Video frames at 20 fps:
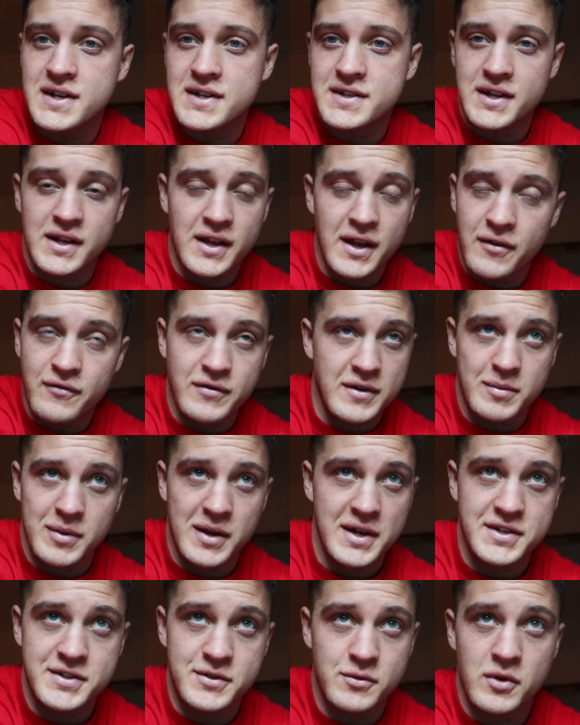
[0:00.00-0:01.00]
is a lovely
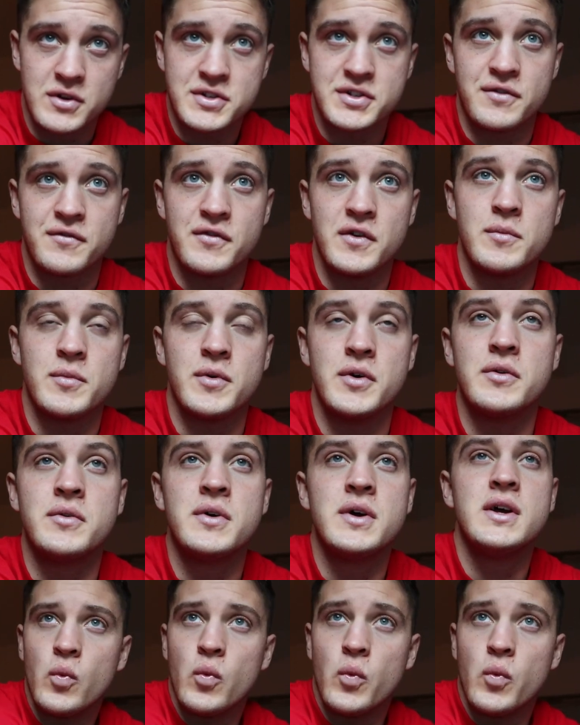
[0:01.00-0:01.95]
place to watch the football.